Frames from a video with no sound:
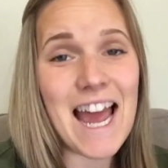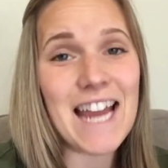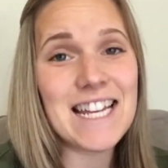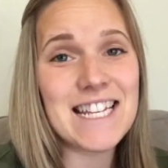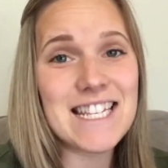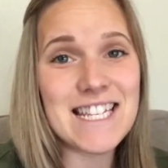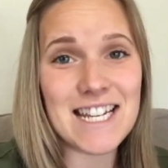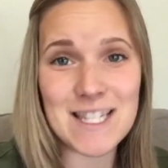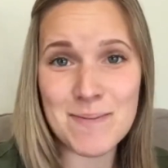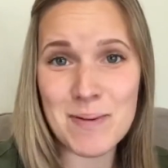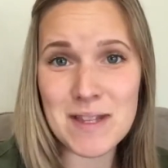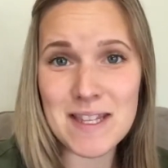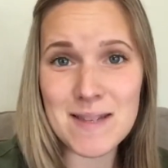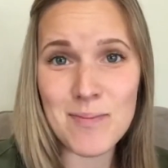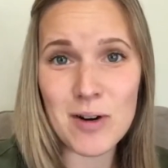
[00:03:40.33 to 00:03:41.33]
I just
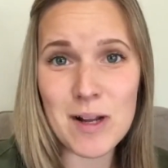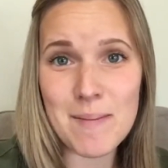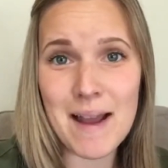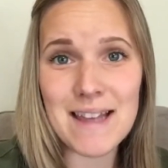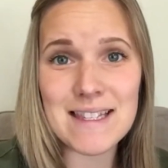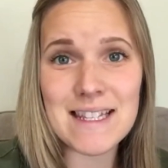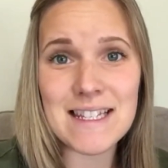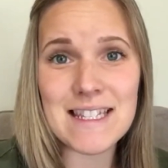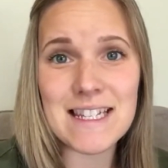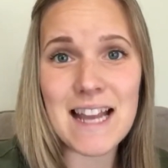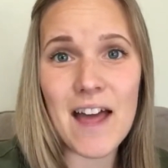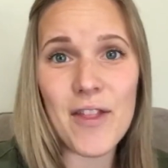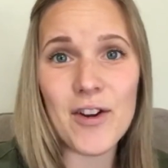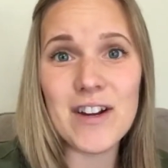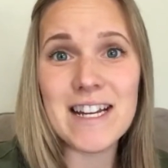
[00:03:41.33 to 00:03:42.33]
put this morning basket
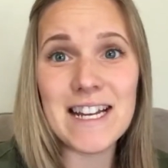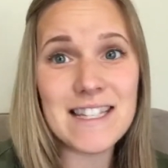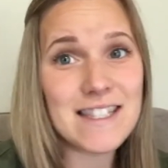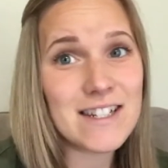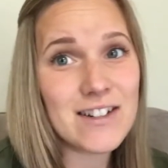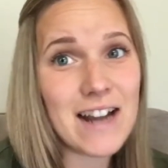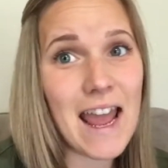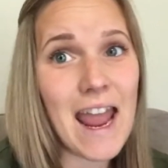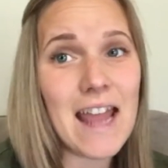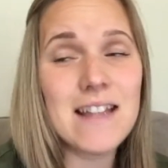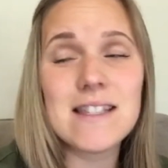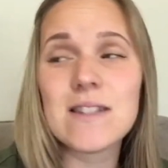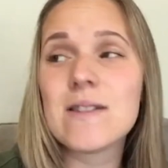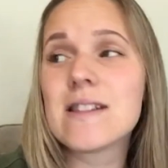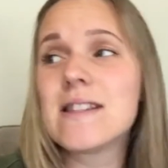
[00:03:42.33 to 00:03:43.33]
together yesterday,
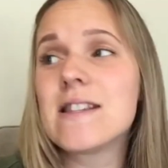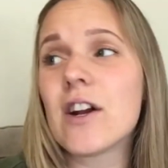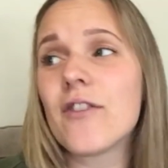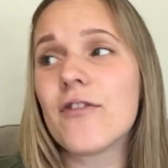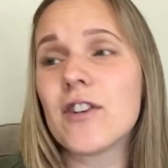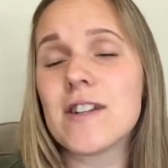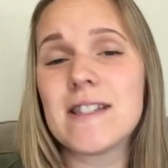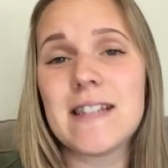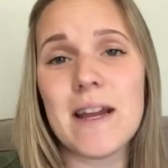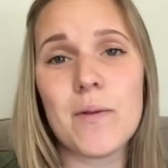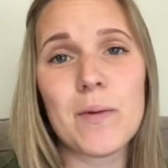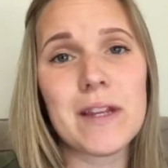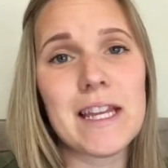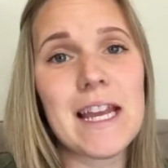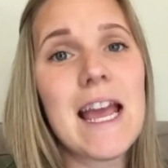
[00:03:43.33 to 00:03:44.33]
and so this is our first day
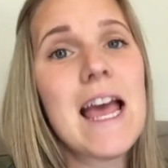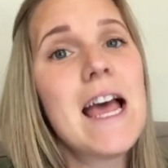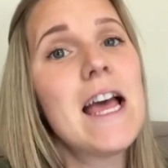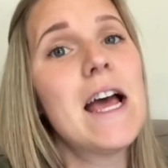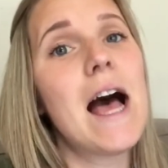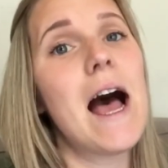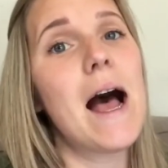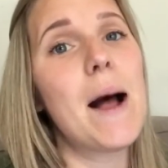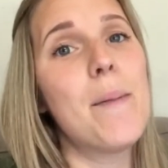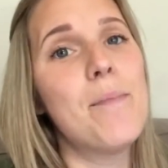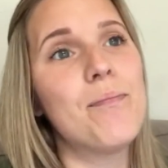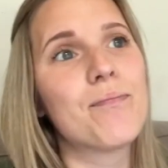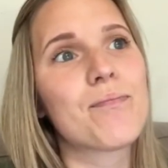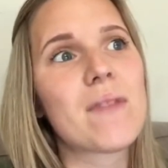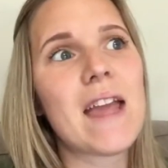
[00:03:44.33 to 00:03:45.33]
really
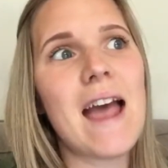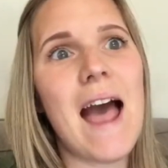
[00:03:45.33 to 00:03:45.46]
um,